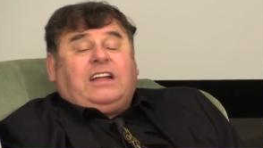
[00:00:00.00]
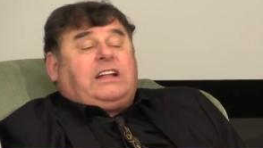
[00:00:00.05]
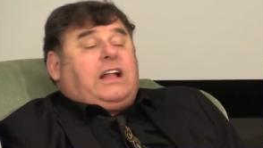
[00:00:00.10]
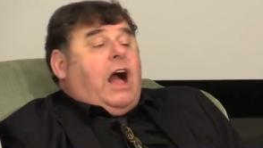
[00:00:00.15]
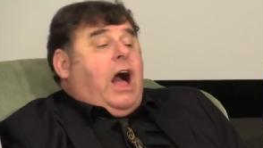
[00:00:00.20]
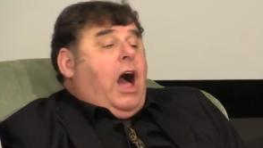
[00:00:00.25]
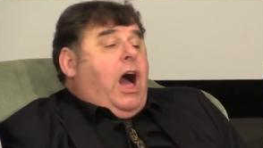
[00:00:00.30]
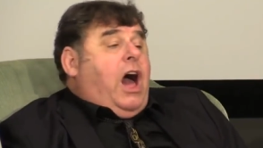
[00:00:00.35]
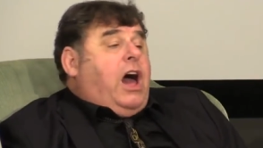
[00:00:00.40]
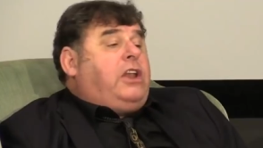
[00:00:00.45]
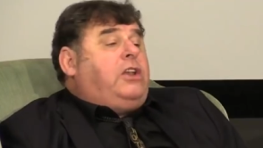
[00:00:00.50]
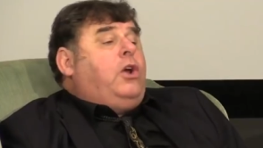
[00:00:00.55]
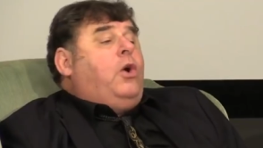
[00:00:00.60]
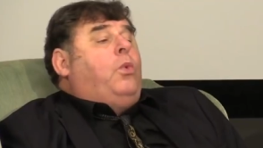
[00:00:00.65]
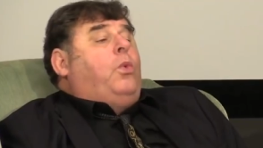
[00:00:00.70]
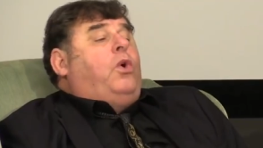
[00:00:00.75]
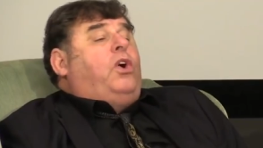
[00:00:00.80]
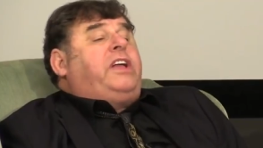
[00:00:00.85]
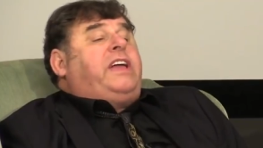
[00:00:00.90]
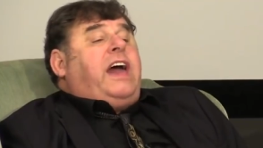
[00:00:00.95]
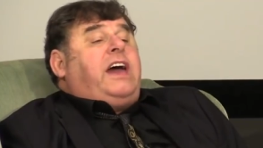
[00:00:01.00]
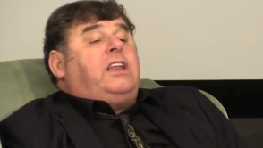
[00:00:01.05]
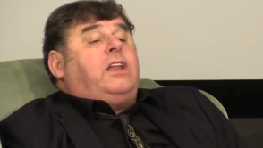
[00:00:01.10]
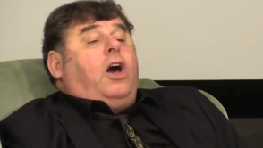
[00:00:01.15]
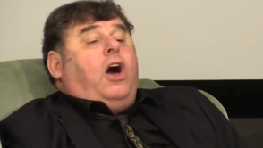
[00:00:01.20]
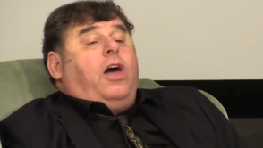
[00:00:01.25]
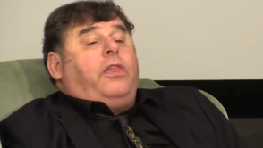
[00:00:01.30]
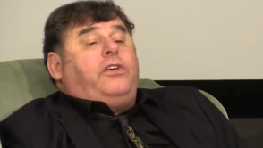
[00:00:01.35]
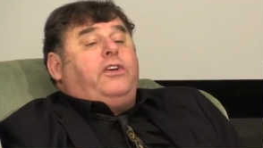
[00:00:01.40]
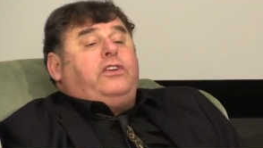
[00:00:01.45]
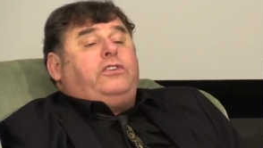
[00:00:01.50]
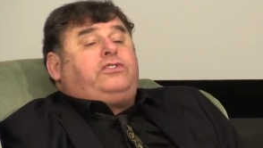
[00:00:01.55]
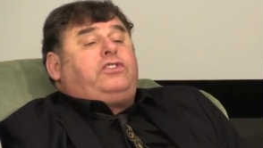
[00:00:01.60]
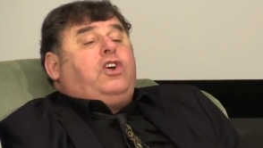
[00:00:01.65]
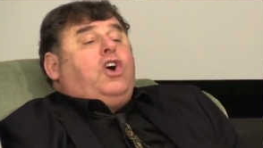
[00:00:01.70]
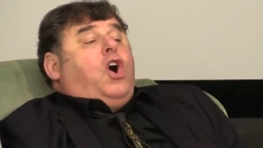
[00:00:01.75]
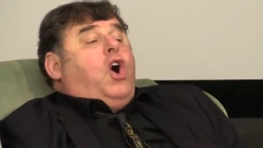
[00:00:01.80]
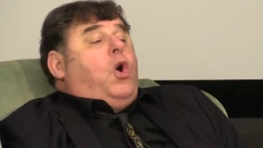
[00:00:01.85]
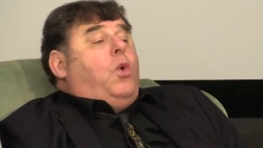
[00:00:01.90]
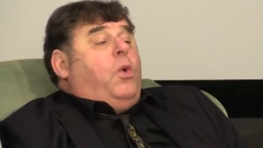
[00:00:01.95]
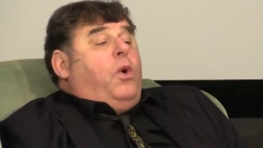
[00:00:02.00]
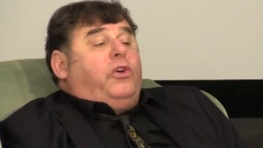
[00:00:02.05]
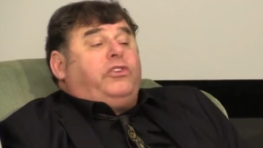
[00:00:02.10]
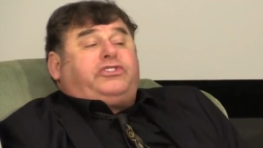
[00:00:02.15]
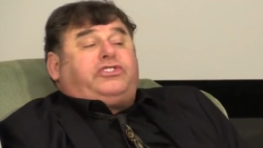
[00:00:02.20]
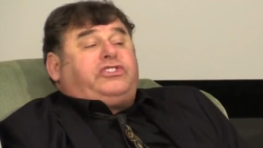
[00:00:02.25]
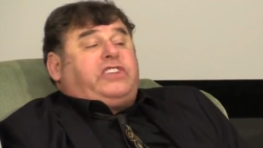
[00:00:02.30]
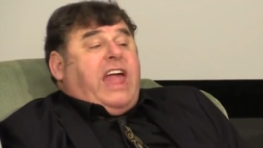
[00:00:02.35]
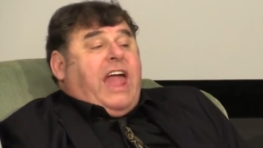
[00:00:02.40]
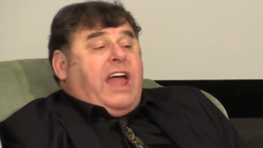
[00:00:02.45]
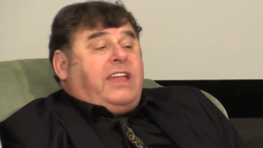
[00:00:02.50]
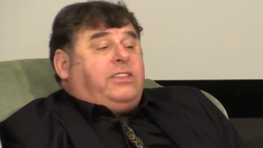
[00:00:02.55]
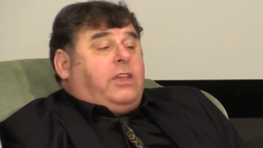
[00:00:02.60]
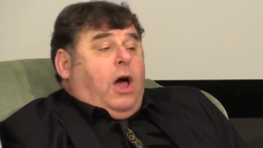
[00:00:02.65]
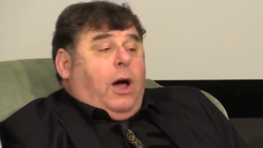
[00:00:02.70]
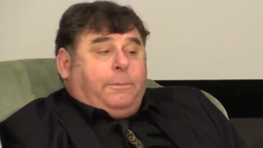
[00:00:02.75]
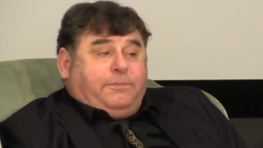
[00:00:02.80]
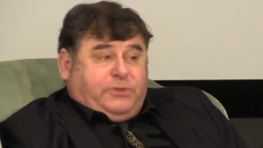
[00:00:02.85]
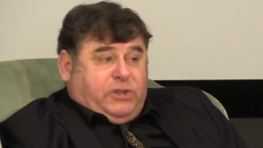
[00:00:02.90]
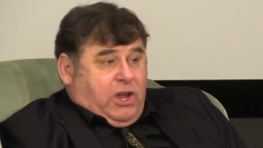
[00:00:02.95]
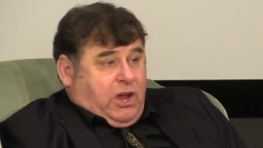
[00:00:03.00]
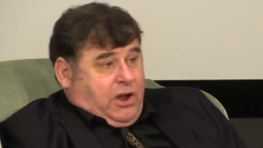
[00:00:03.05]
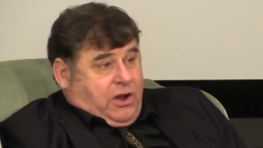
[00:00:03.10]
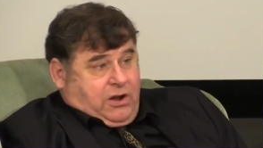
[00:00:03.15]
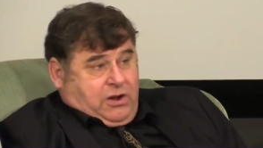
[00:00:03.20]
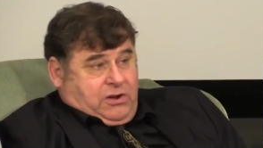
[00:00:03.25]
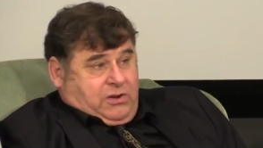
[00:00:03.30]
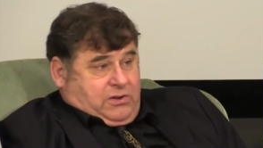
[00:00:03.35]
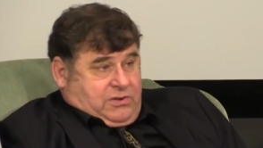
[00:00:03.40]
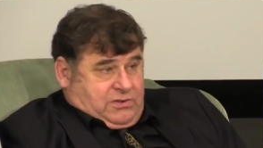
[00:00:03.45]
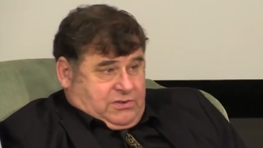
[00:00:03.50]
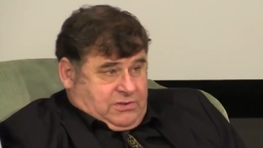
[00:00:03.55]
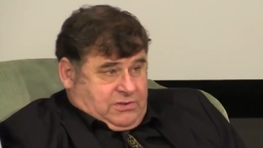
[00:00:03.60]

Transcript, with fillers: God will get others who will stand up to her.